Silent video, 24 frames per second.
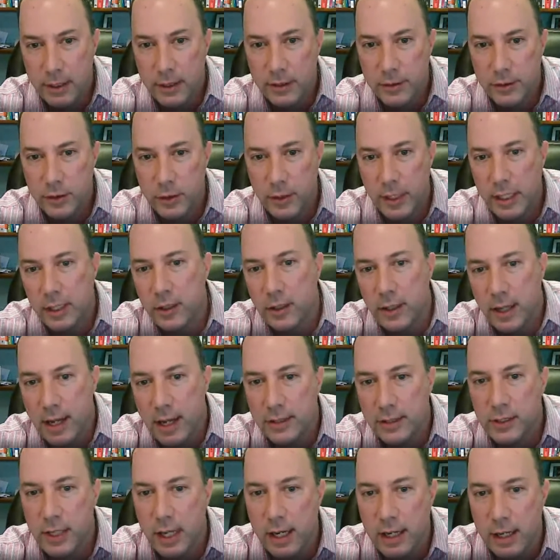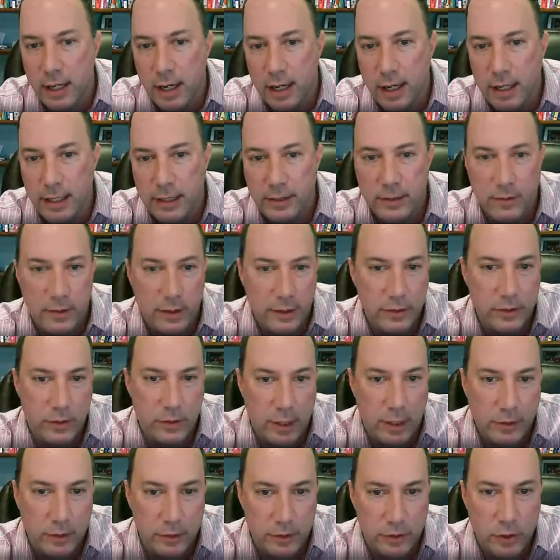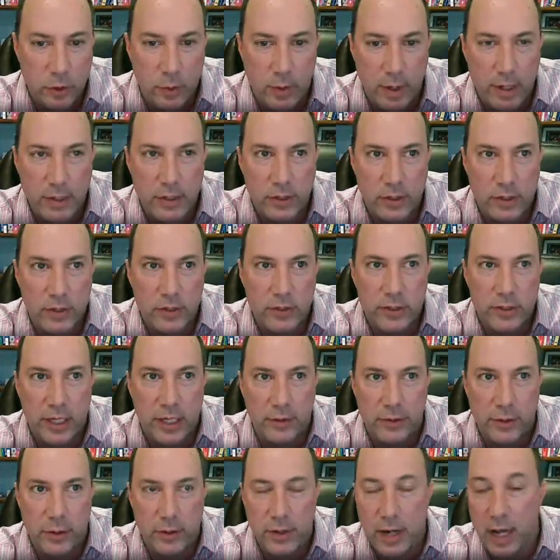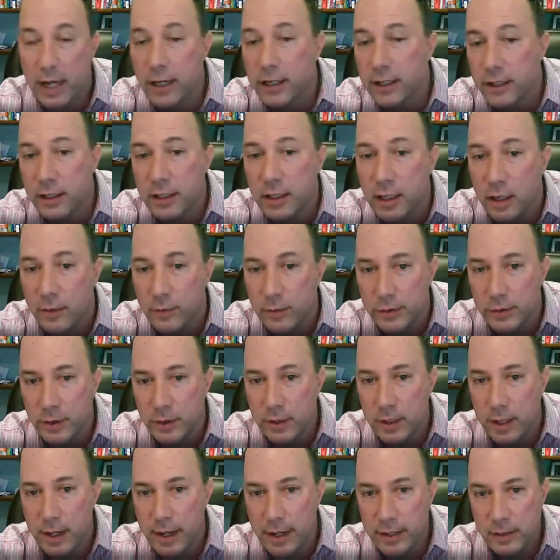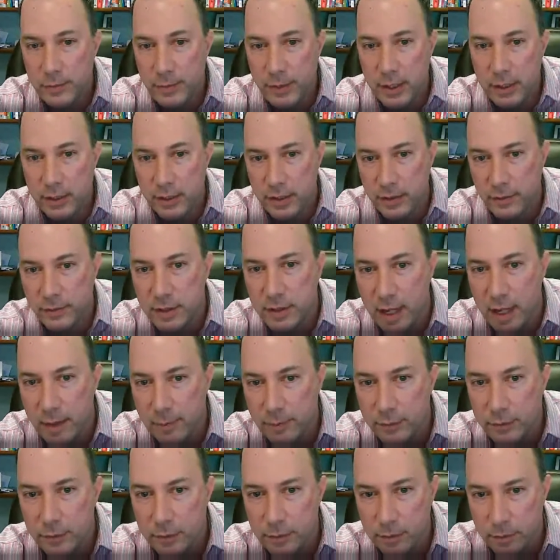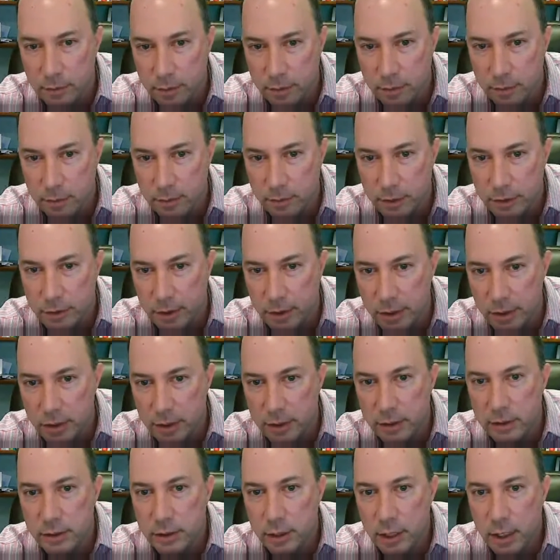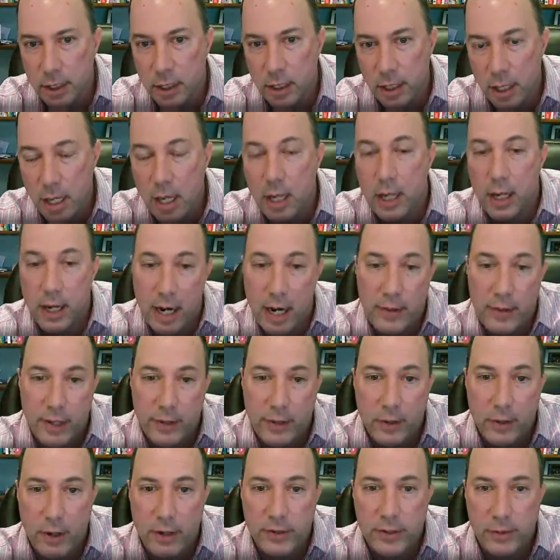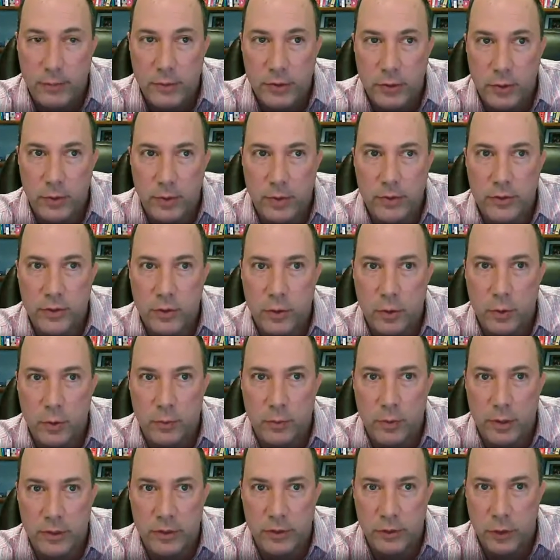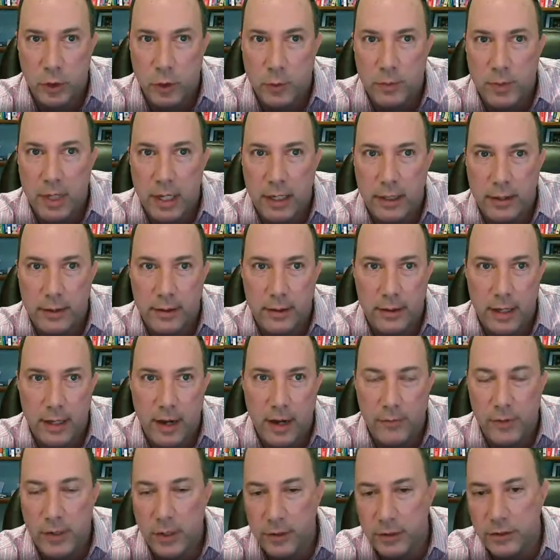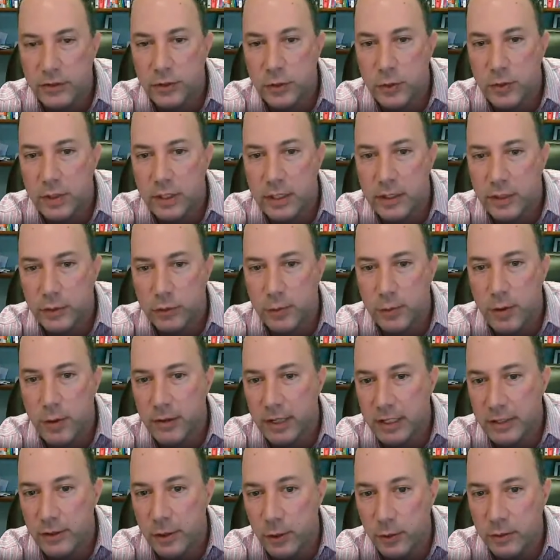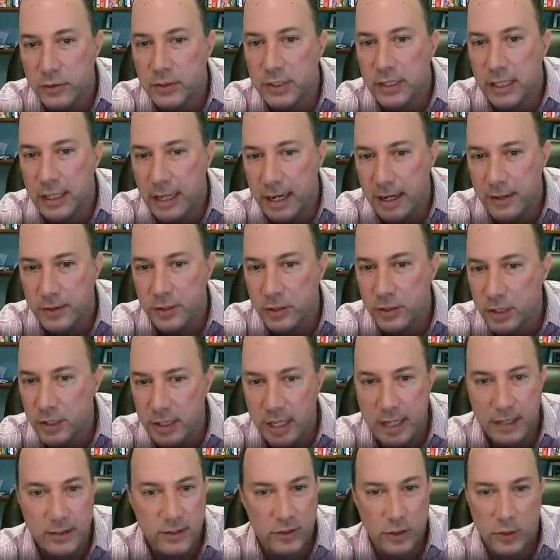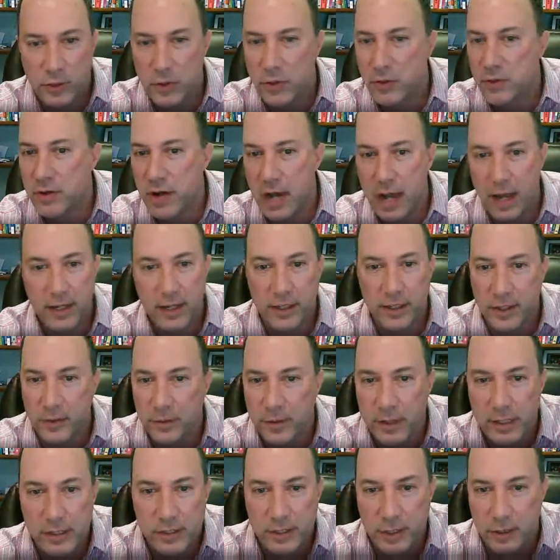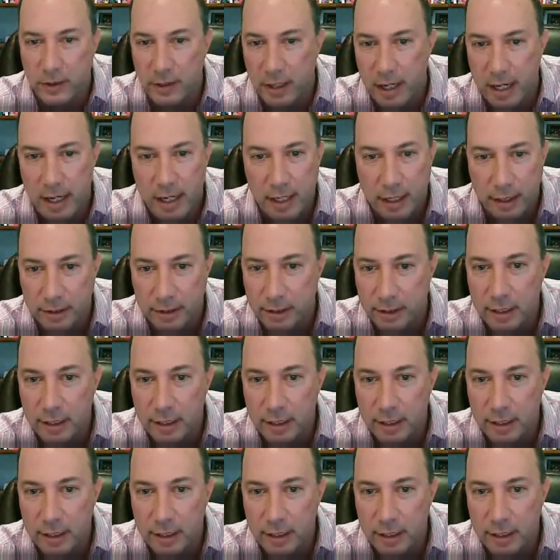So they could ask AI instructors questions that they're not going to cover in the class because of time restrictions. And then there are some students who assume that every other student in the room already knows the answer to that. So they're not going to raise their hand.